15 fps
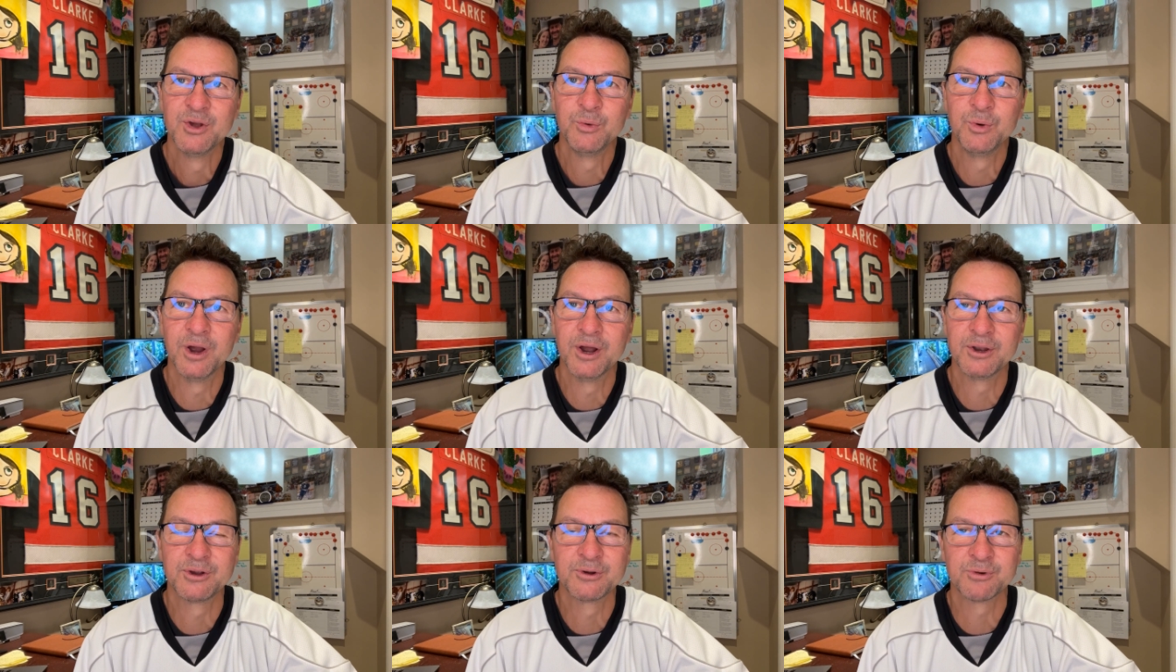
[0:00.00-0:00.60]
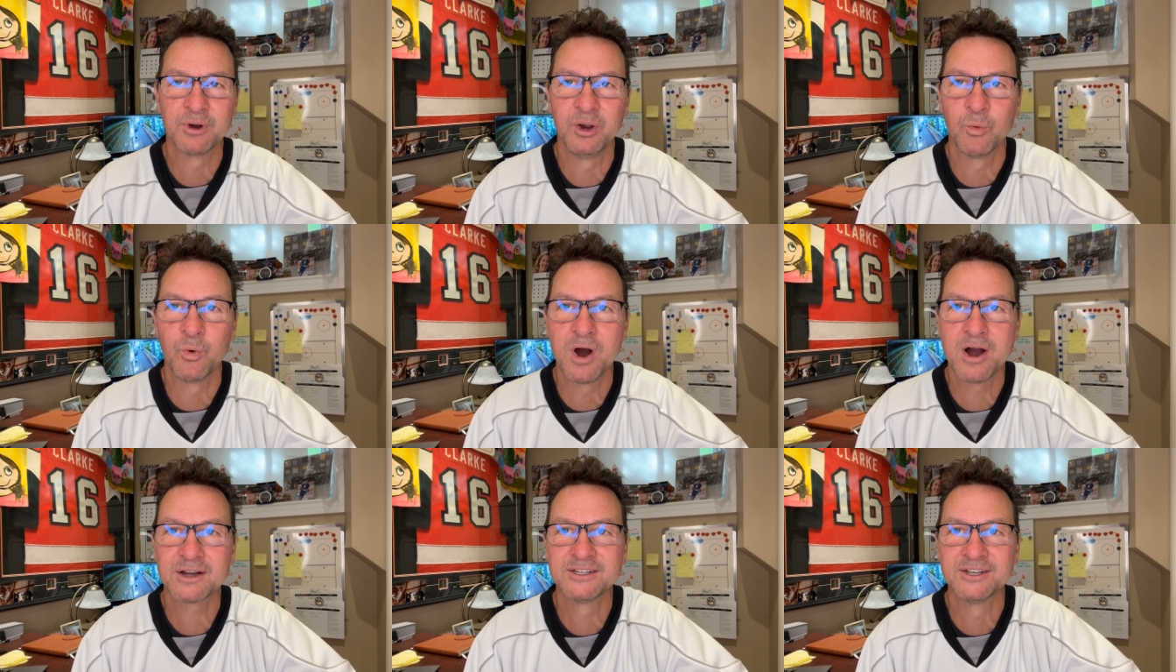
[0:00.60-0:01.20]
We had a great
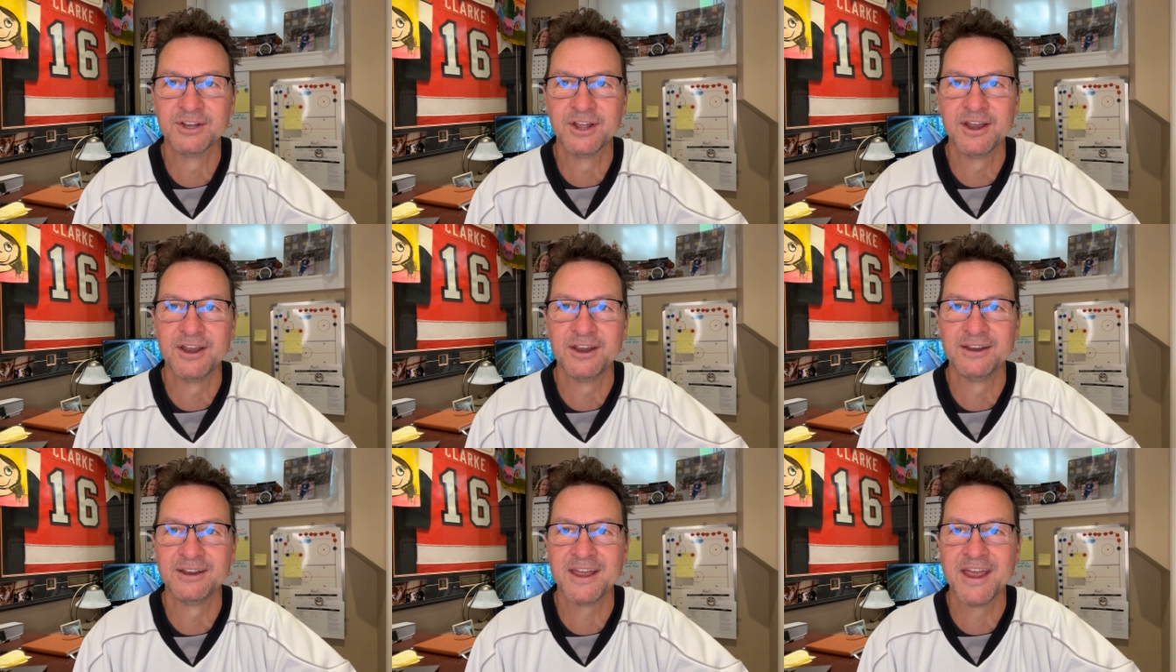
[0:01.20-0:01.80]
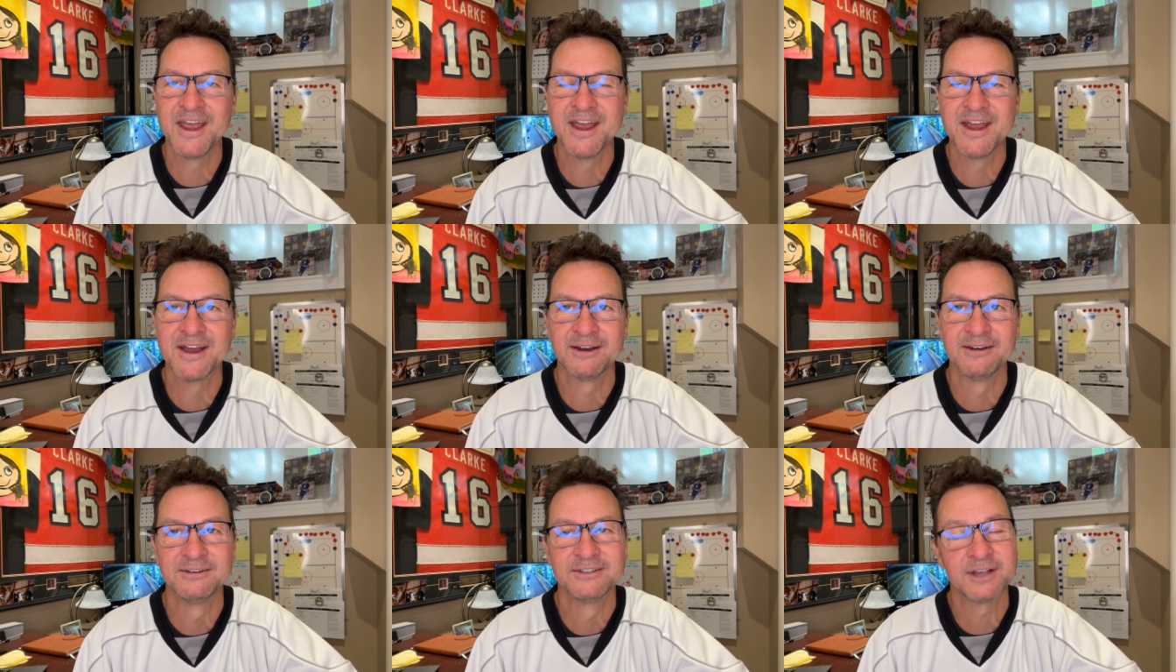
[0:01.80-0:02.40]
walk today,
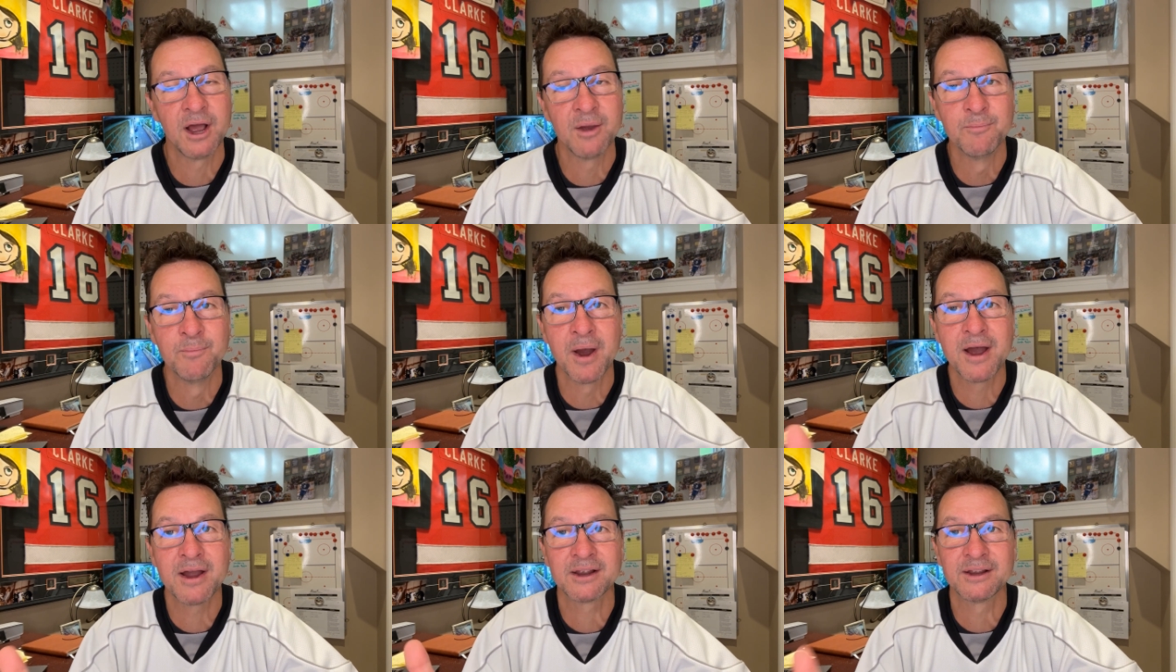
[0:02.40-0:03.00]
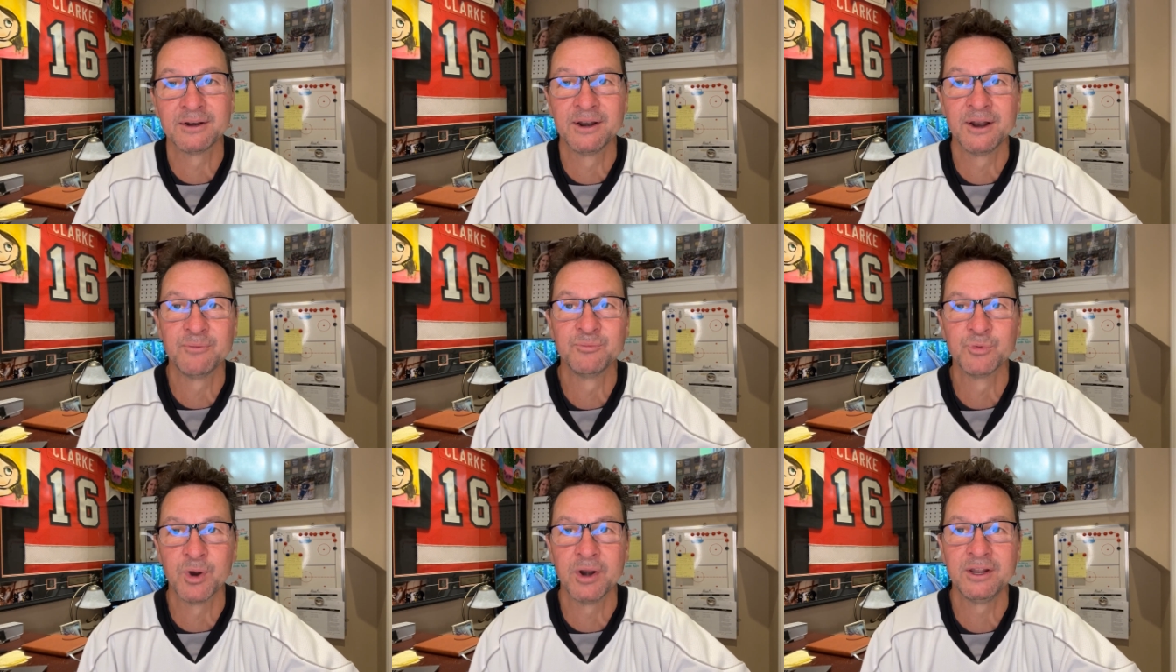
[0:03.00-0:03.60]
and I'm back, and
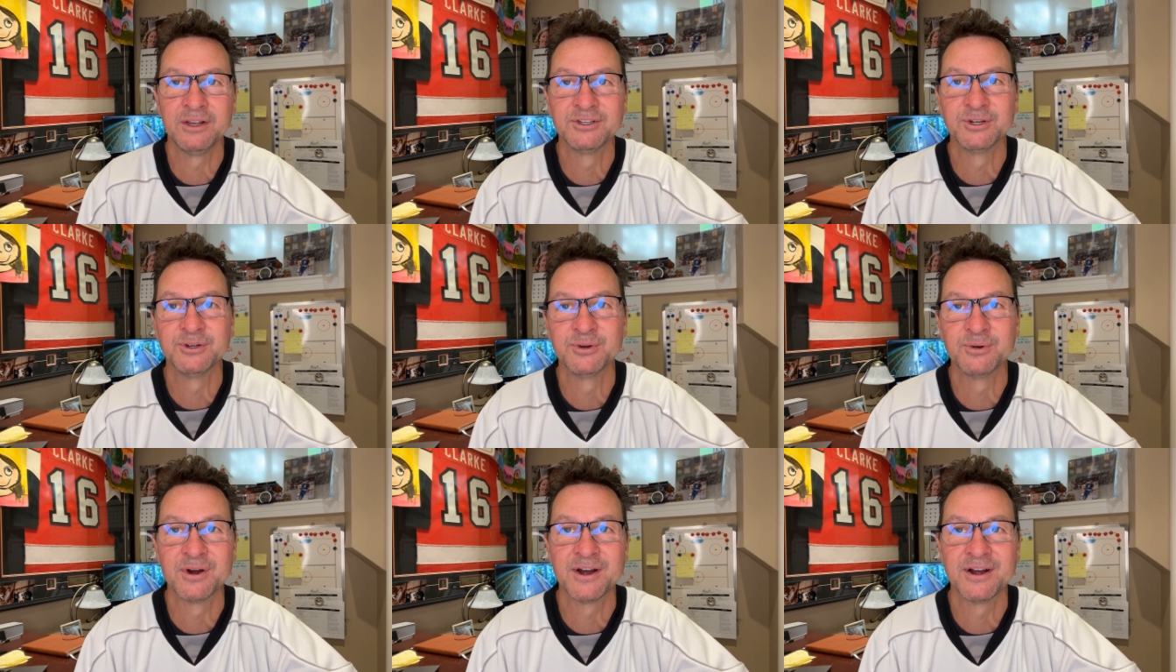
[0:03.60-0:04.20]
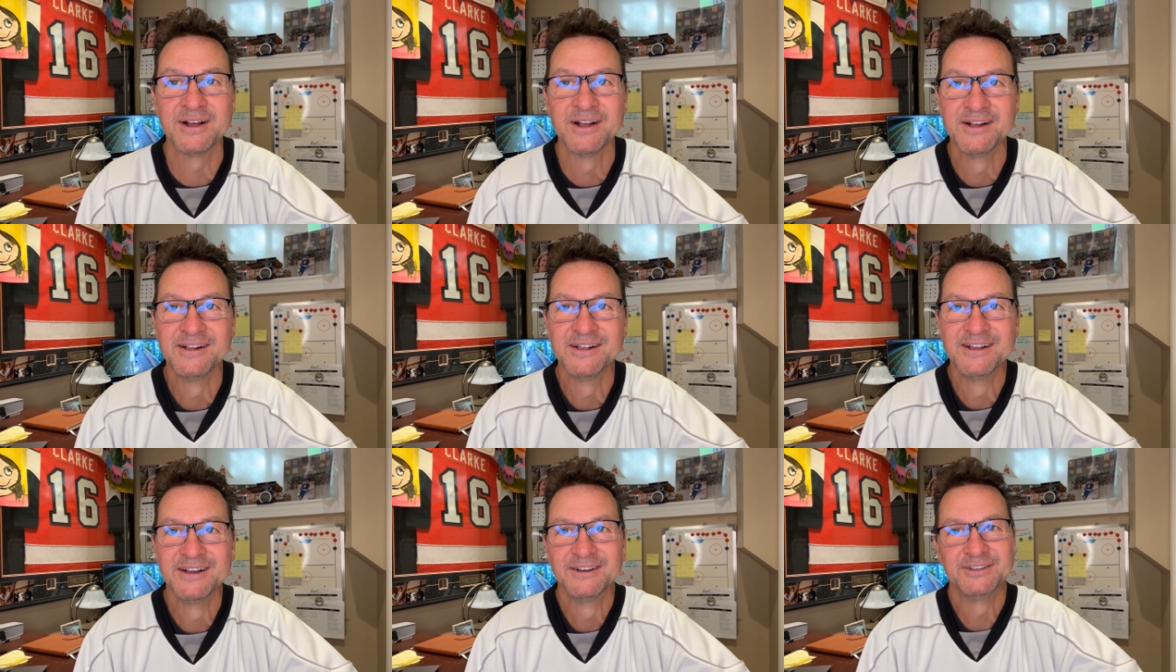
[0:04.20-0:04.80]
I'm ready to uh,
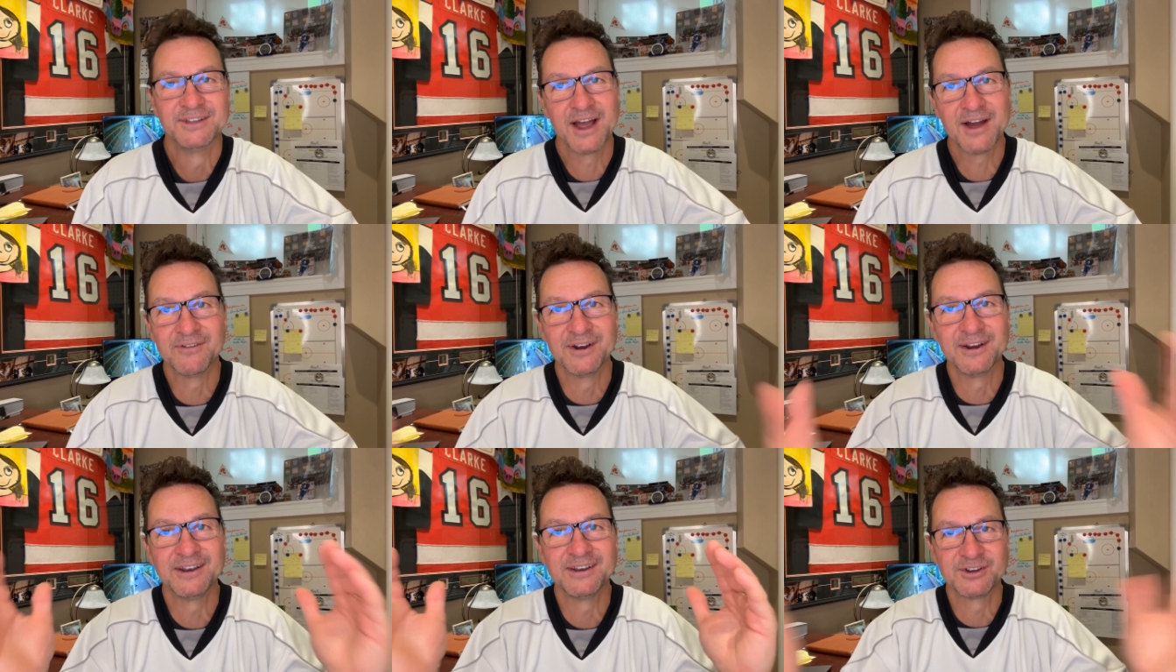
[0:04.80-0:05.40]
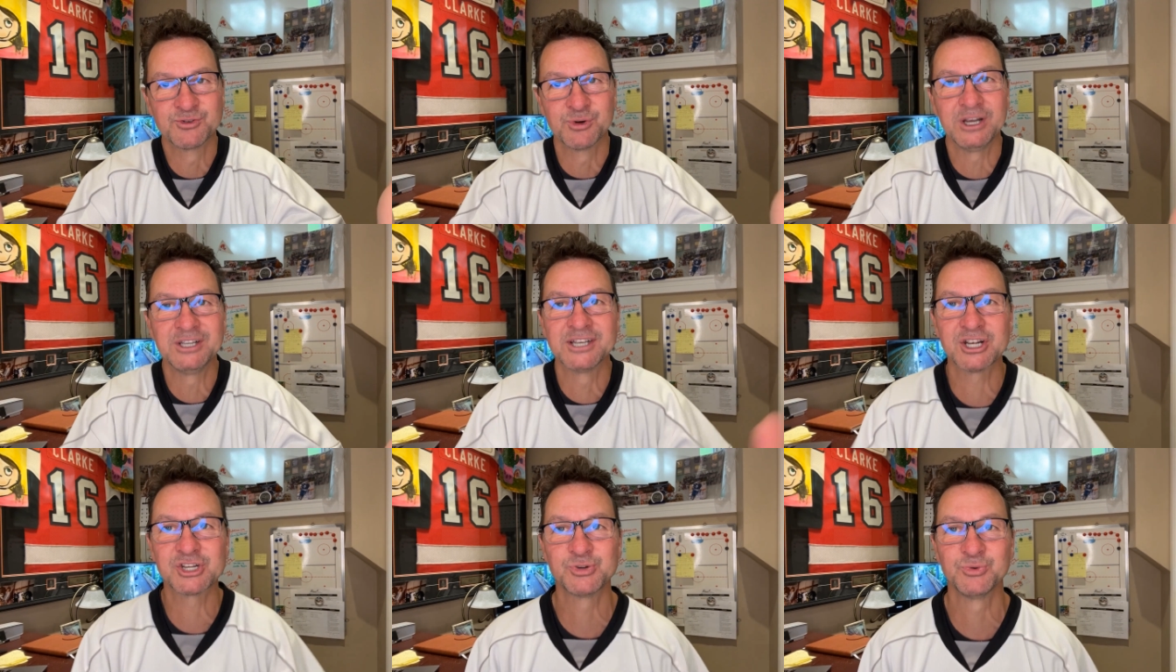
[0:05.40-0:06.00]
to have a great
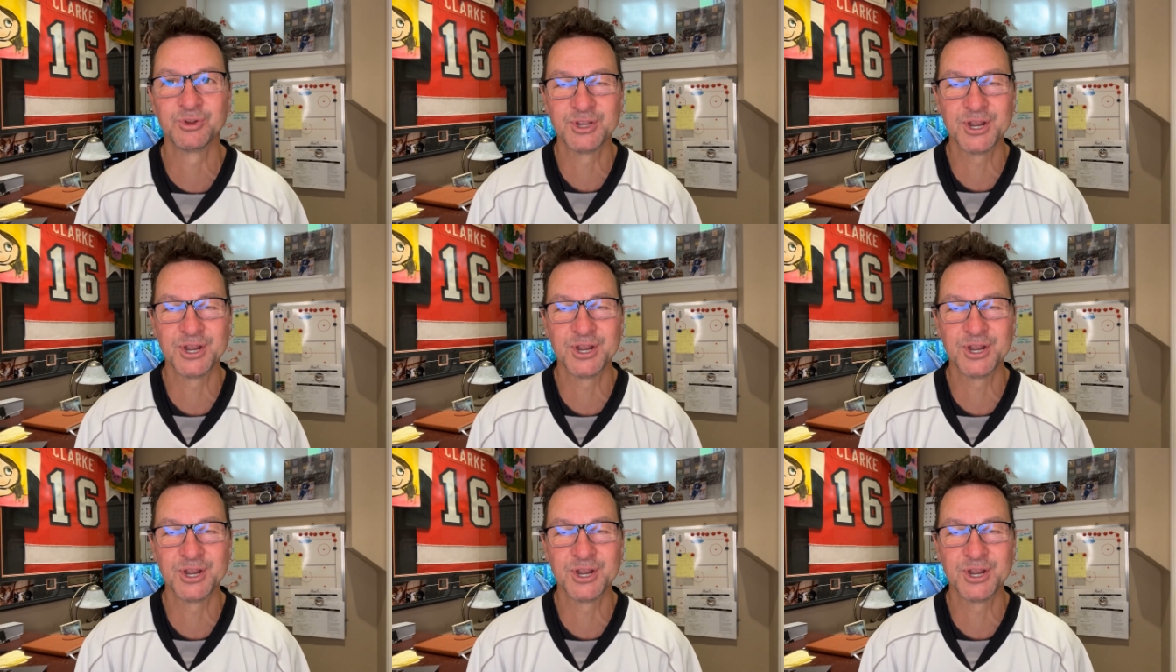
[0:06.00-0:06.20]
session with